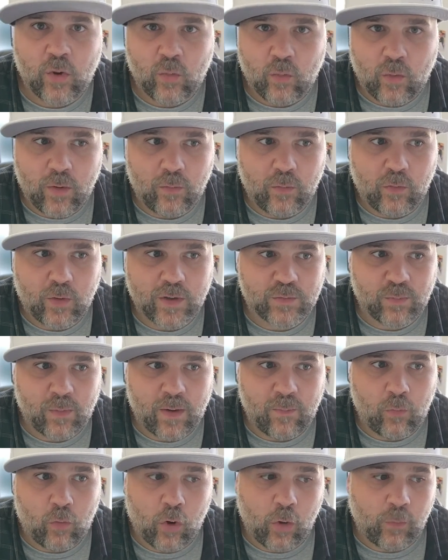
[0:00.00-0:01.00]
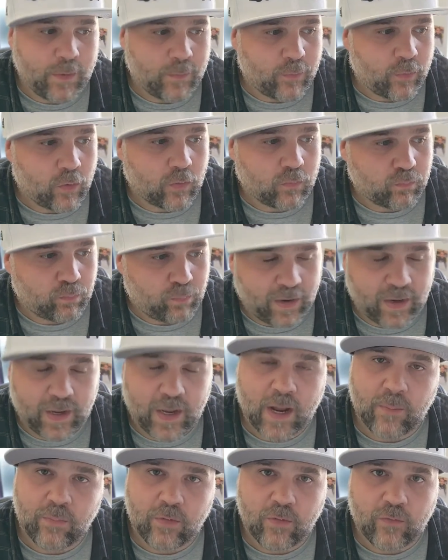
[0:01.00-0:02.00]
which meant more people
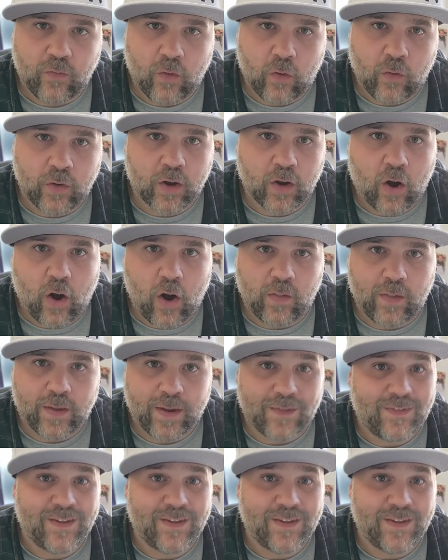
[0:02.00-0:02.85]
picking up the phone and calling.